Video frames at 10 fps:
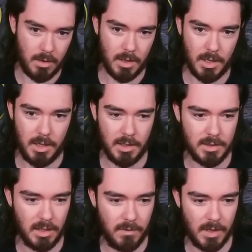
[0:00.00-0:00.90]
I think
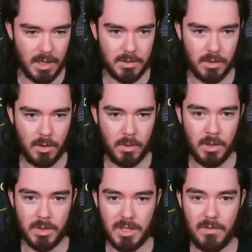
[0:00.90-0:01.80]
Siphi has her... Oh,
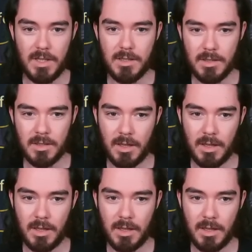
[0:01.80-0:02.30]
no, Siphi doesn't